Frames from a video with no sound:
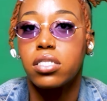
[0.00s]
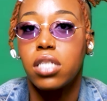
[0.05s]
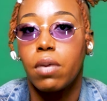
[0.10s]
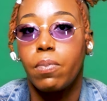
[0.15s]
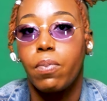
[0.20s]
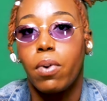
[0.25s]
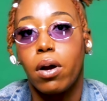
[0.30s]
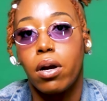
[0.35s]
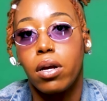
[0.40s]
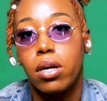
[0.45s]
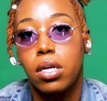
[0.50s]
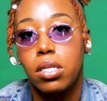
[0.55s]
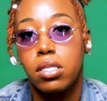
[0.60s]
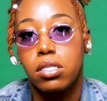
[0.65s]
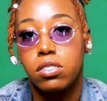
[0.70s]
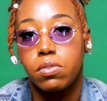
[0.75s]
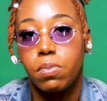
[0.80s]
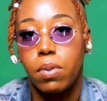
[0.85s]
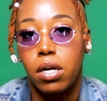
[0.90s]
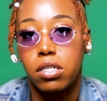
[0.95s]
to take part in
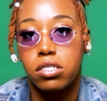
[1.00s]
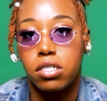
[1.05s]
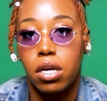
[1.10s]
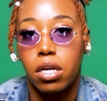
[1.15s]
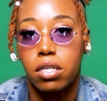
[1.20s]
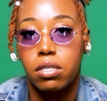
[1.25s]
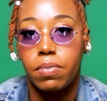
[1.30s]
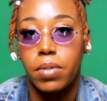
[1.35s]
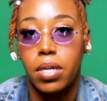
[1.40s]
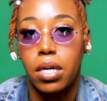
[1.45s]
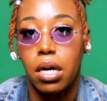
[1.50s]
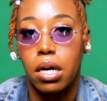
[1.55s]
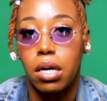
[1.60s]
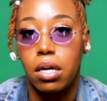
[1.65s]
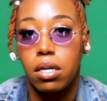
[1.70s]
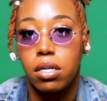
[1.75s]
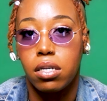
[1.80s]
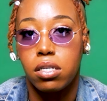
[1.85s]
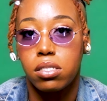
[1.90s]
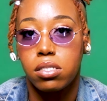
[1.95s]
this project
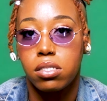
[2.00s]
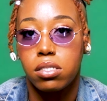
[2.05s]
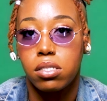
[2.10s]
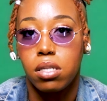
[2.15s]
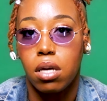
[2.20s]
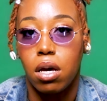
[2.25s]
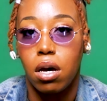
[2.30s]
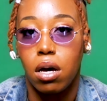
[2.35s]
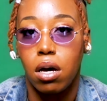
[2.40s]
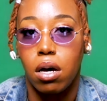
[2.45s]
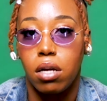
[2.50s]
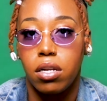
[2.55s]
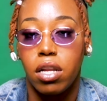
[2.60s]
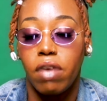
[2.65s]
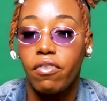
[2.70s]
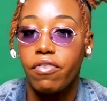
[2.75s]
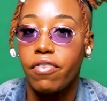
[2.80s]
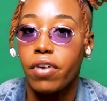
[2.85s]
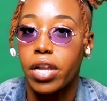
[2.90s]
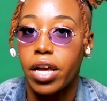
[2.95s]
because I
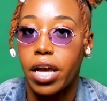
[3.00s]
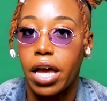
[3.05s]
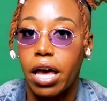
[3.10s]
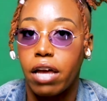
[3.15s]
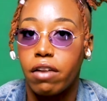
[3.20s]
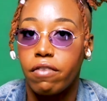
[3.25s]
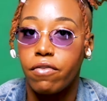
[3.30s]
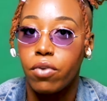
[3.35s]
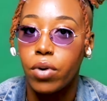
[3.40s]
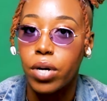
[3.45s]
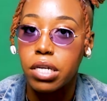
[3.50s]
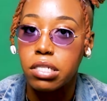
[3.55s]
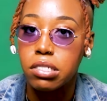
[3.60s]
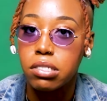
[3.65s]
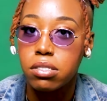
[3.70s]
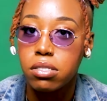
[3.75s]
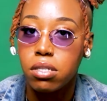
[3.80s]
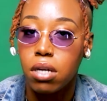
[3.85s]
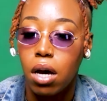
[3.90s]
never felt like I had a voice.